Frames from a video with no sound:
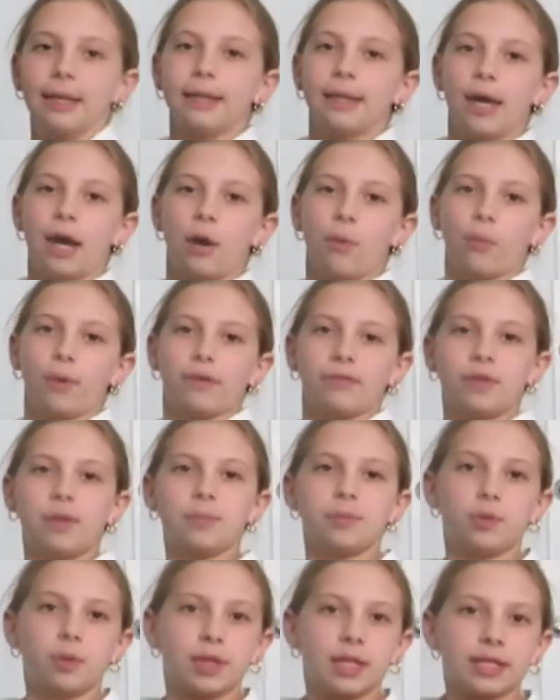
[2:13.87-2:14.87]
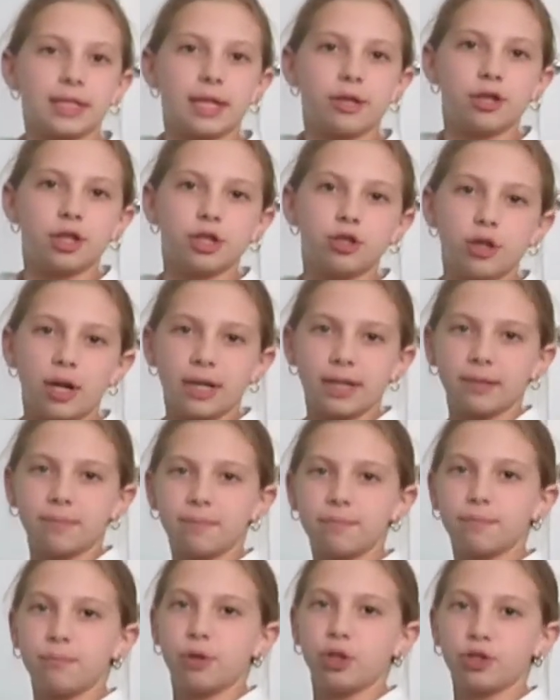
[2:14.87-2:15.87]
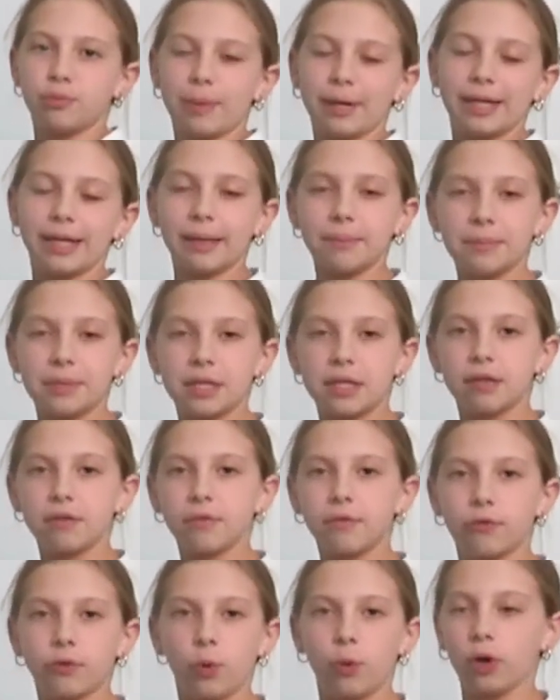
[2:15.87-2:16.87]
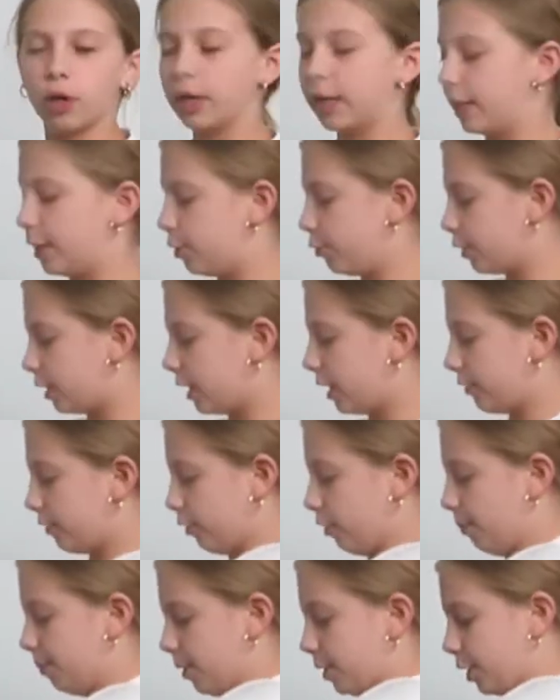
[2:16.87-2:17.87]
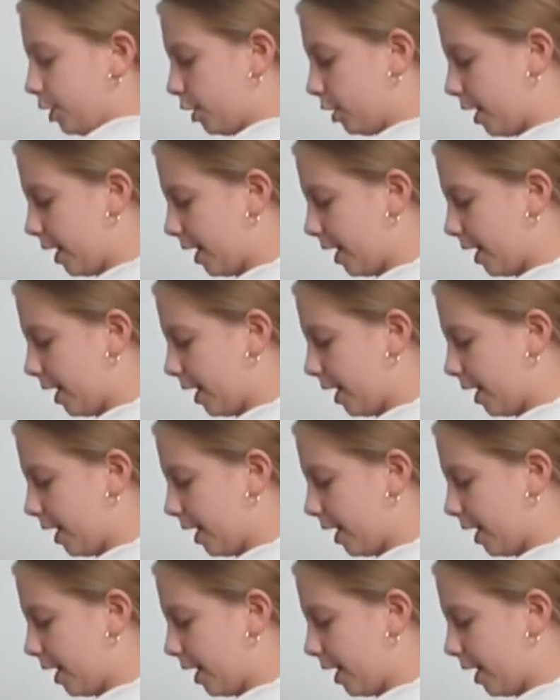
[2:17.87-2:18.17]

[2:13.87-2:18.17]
Now, whatever I'm doing is I just try to push my hips to the floor, and you can either put your